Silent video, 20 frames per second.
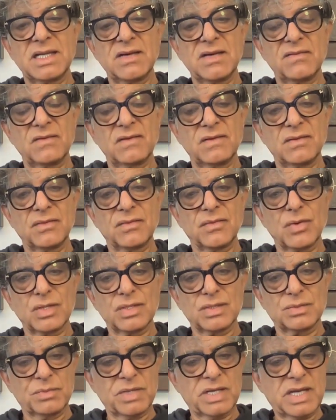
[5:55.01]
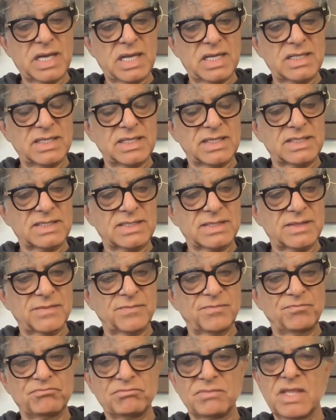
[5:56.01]
level of quantum mechanics?
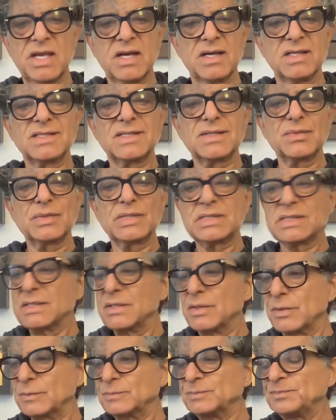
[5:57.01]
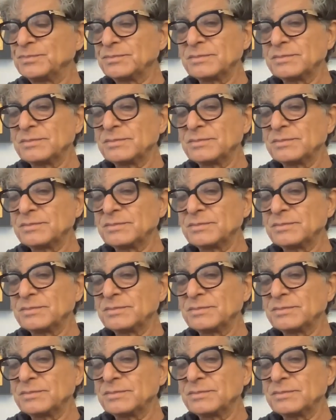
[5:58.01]
Um, the answer was no.